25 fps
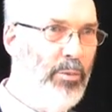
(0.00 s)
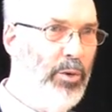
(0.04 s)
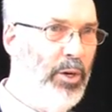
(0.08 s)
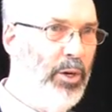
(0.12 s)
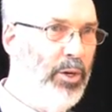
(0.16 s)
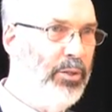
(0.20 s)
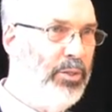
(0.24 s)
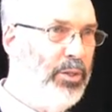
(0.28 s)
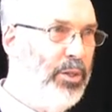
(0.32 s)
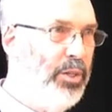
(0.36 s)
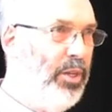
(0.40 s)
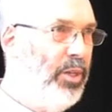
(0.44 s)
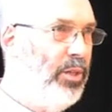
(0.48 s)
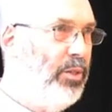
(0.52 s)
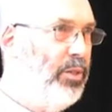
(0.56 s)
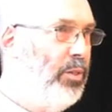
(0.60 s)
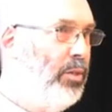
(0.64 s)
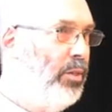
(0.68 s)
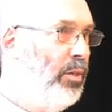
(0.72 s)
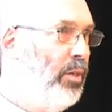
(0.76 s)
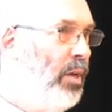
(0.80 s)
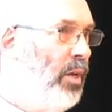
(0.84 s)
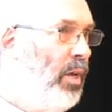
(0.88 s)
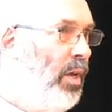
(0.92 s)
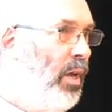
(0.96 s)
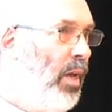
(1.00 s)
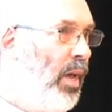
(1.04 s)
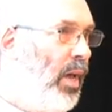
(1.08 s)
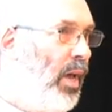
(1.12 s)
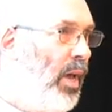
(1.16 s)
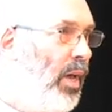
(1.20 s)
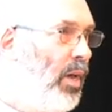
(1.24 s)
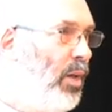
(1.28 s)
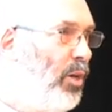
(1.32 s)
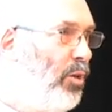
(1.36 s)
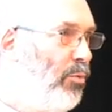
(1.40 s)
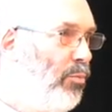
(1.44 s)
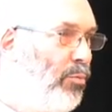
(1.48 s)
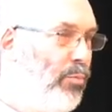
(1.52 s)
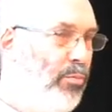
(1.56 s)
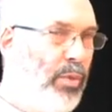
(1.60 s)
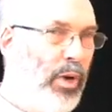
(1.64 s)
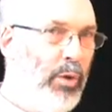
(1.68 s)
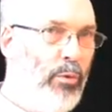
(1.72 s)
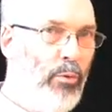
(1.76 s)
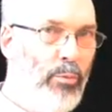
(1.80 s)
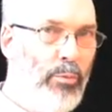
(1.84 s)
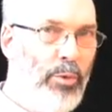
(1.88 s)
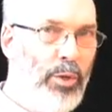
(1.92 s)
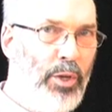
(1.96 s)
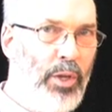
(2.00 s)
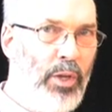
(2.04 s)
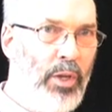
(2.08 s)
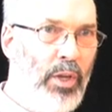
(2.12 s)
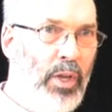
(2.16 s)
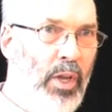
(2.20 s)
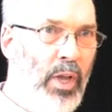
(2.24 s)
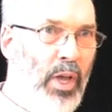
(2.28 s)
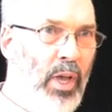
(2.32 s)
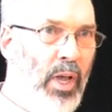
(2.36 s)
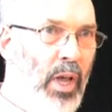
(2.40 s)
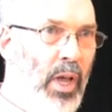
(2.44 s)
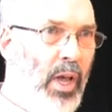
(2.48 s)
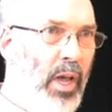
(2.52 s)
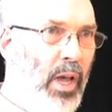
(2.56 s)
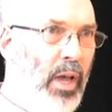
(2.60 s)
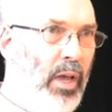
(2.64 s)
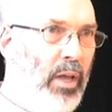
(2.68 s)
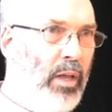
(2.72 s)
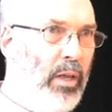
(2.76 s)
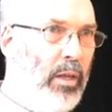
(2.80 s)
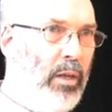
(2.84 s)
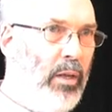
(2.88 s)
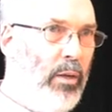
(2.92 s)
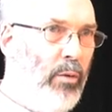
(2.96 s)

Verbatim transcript: process, and probably uh,